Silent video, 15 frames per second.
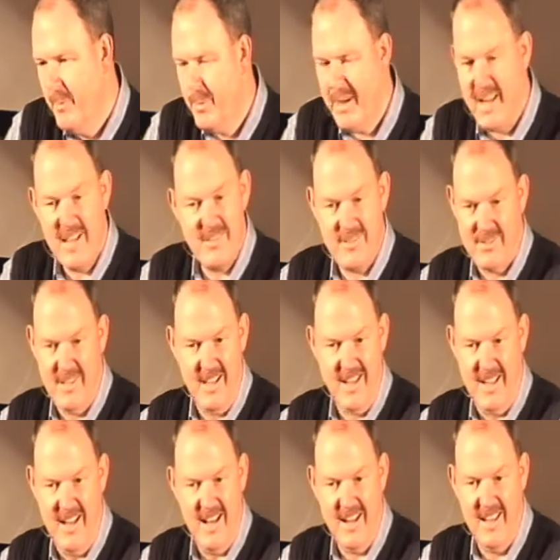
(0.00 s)
But let's
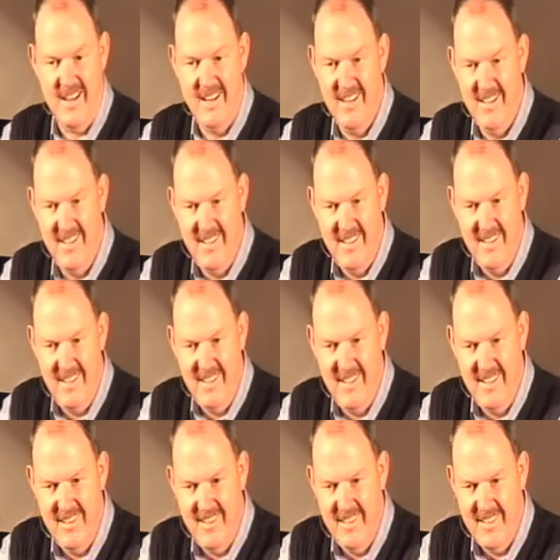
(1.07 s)
stick at
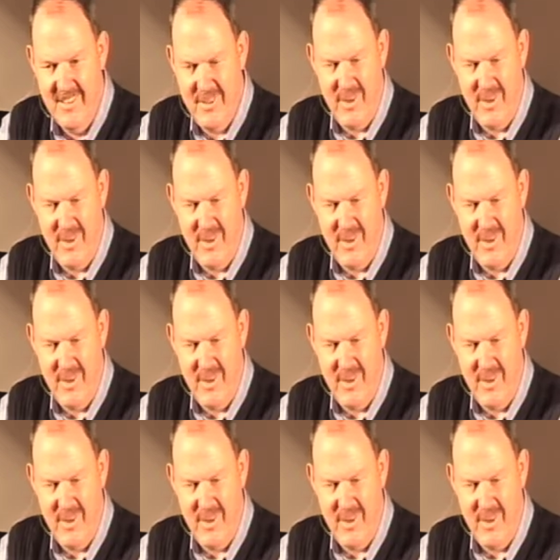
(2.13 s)
it.